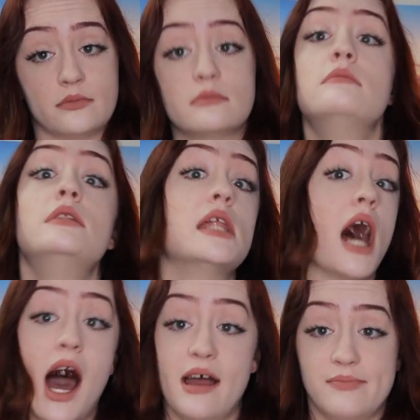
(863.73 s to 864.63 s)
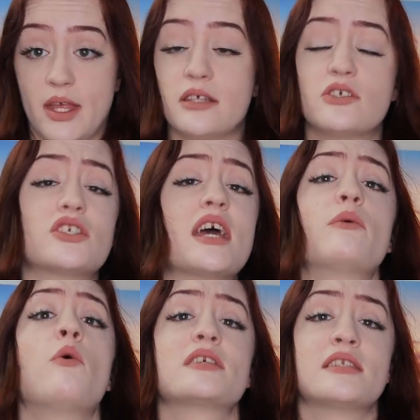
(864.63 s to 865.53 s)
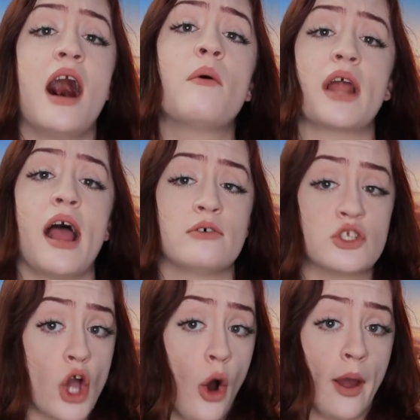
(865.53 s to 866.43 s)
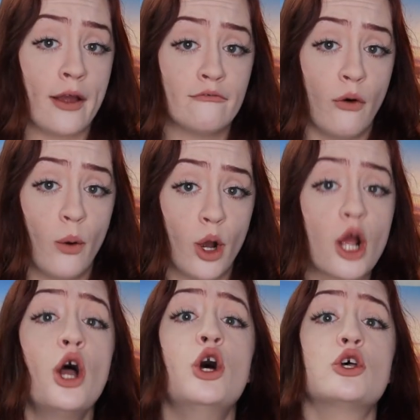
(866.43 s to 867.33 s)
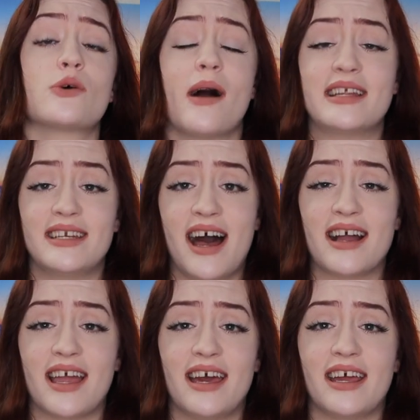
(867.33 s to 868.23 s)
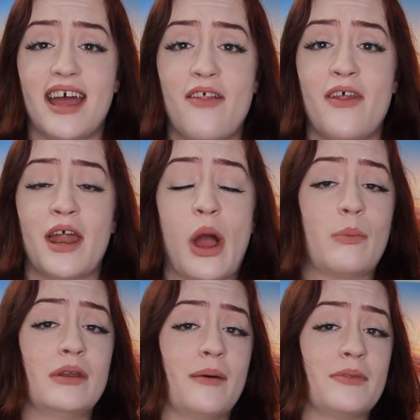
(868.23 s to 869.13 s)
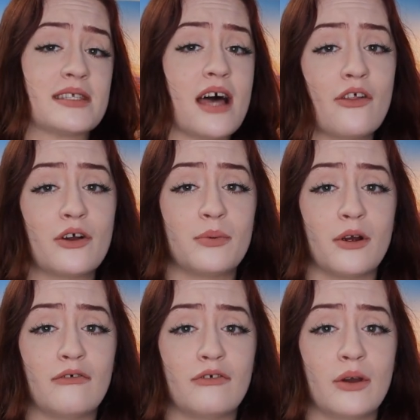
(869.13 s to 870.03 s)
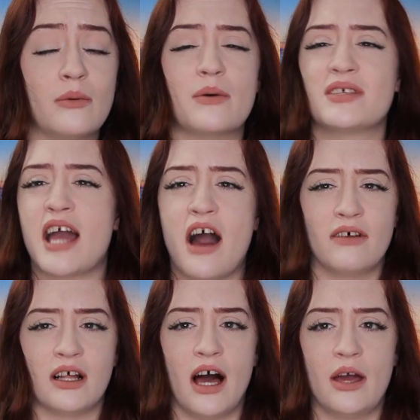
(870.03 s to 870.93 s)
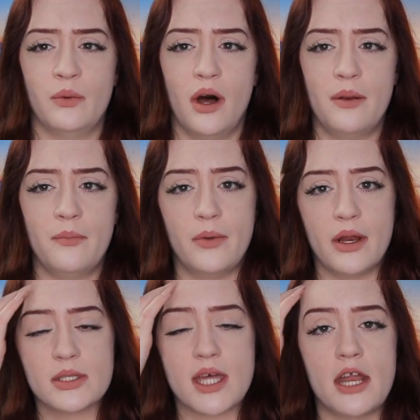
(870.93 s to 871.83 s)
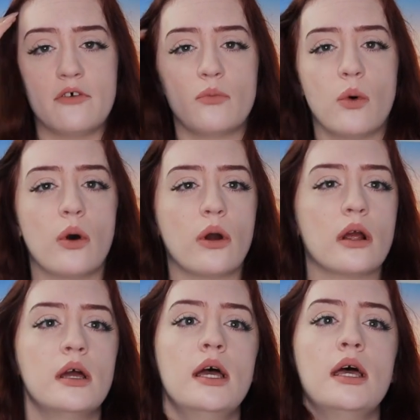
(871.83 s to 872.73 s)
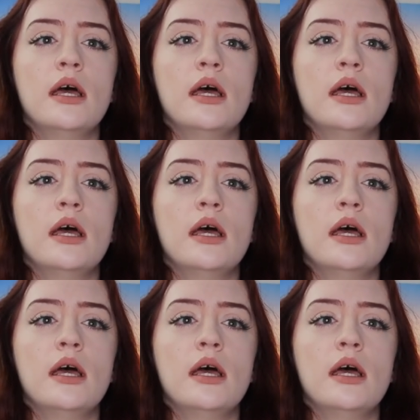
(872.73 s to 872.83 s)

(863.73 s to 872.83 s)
not let's just say it was not what I was going for so I did not get it and then I opened up this other perfume it was a Calvin Klein one but it was kind of more